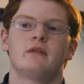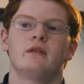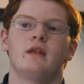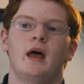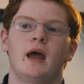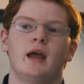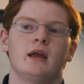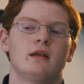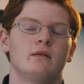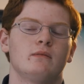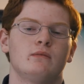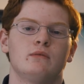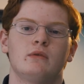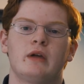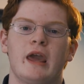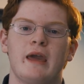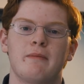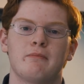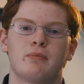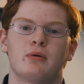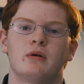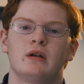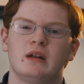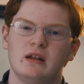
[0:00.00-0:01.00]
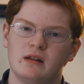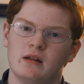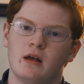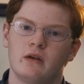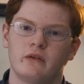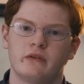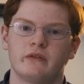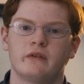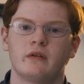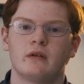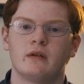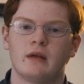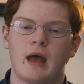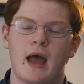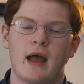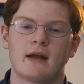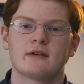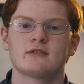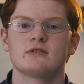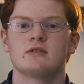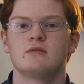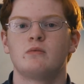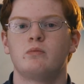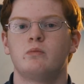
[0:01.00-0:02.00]
I came pretty close to
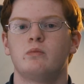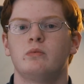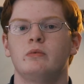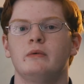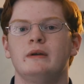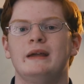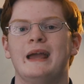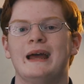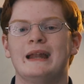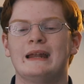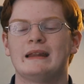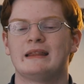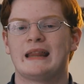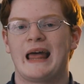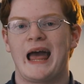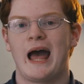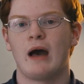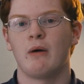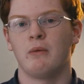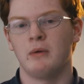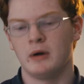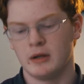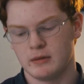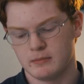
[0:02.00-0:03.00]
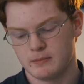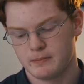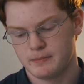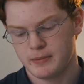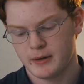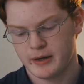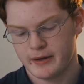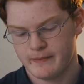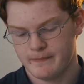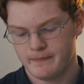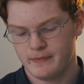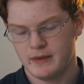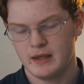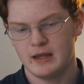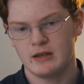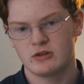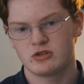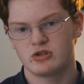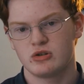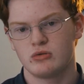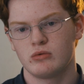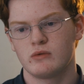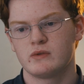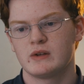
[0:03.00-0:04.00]
actually getting that one. But the
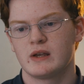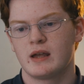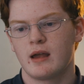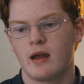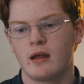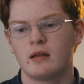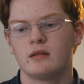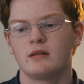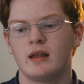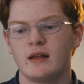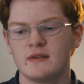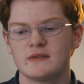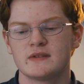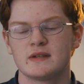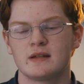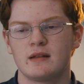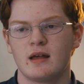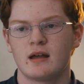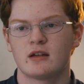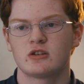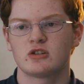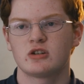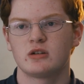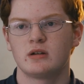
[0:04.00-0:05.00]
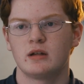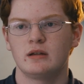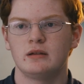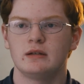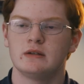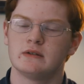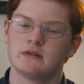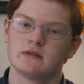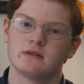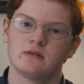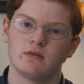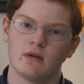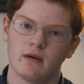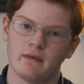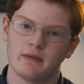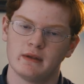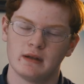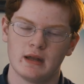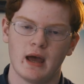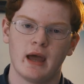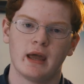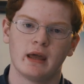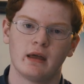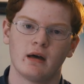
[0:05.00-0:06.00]
issue was, again, lens selection. At least you have the
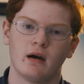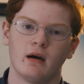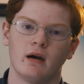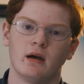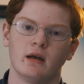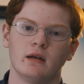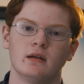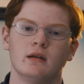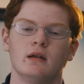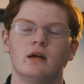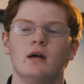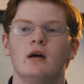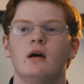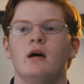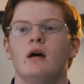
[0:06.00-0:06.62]
Nikon